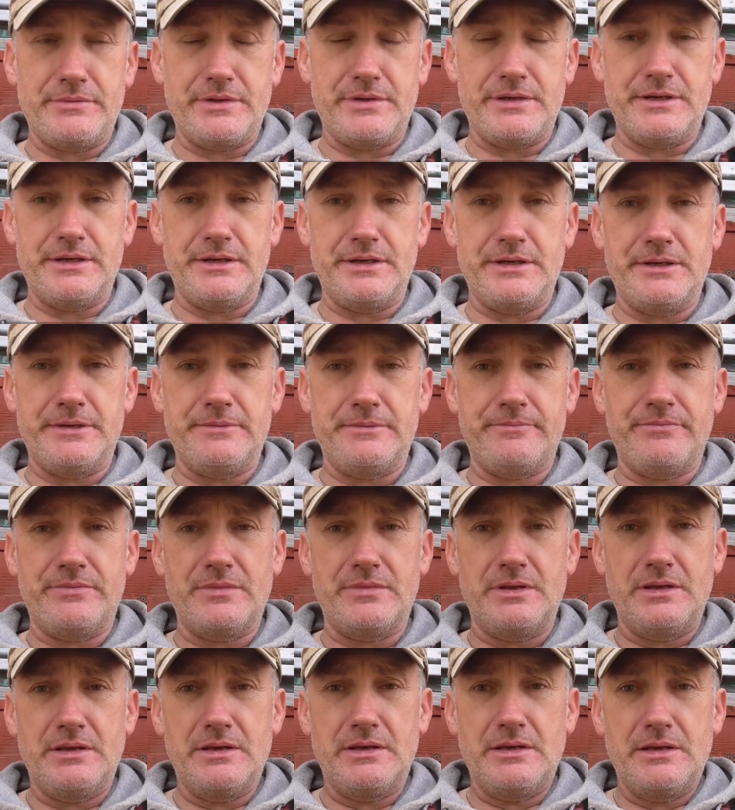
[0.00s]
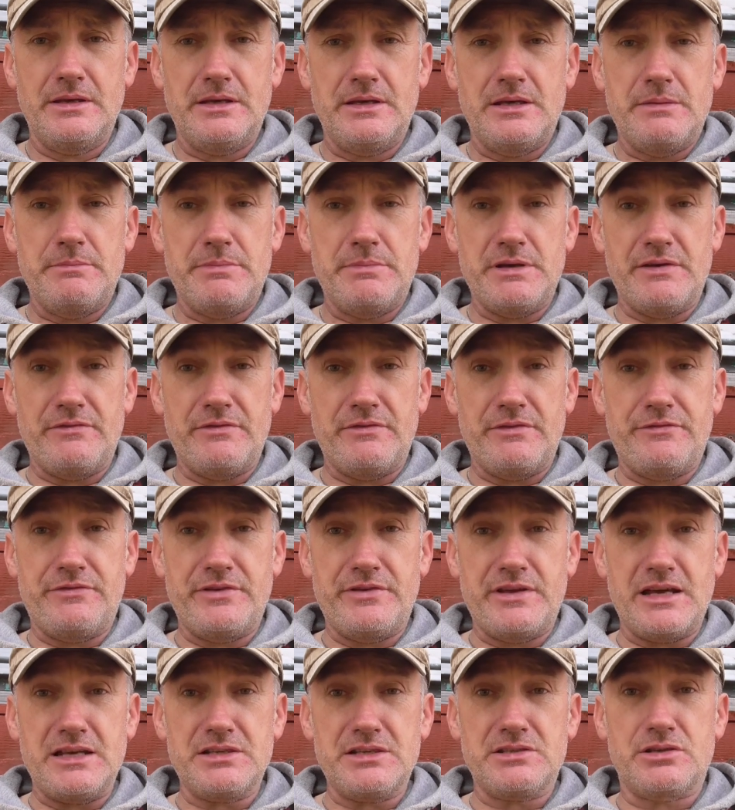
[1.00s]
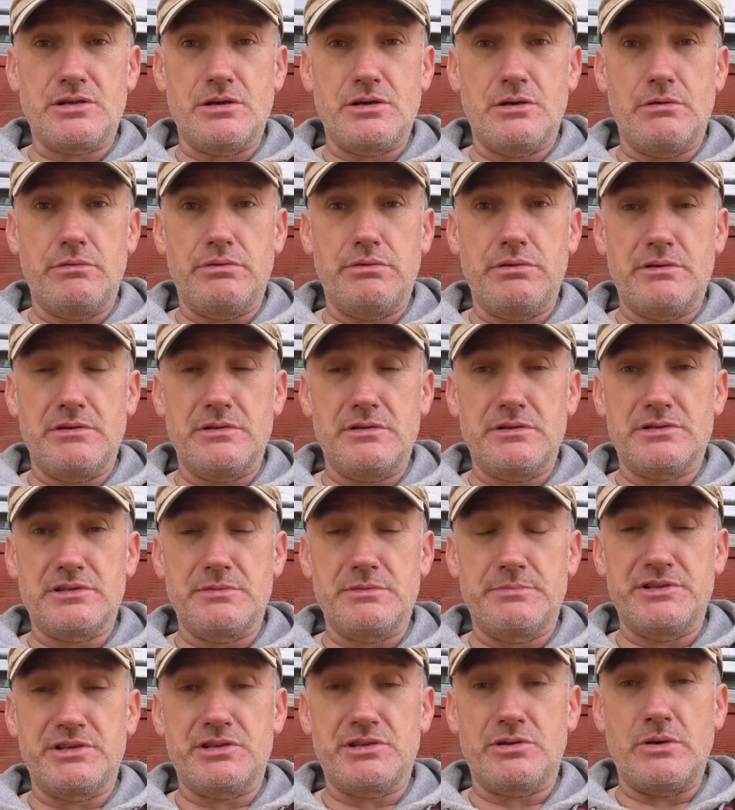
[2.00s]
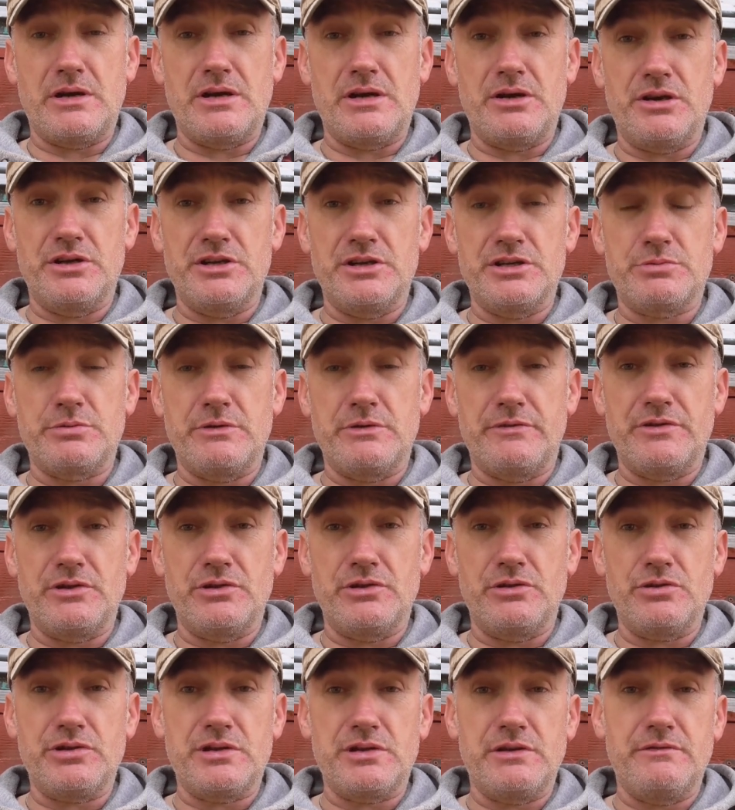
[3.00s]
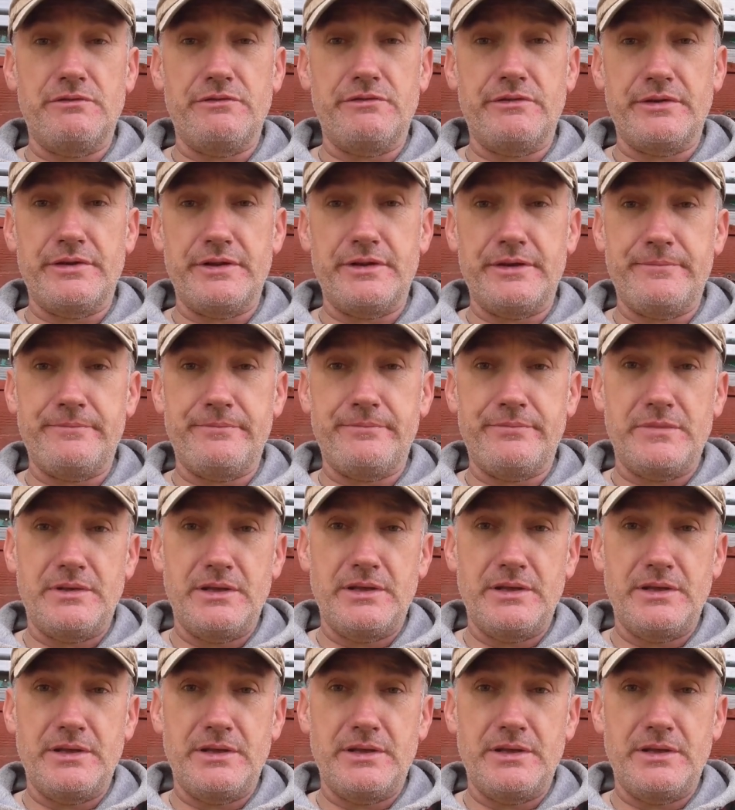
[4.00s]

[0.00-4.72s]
Um, bit of a fiasco, to be quite honest with you. Looking for it.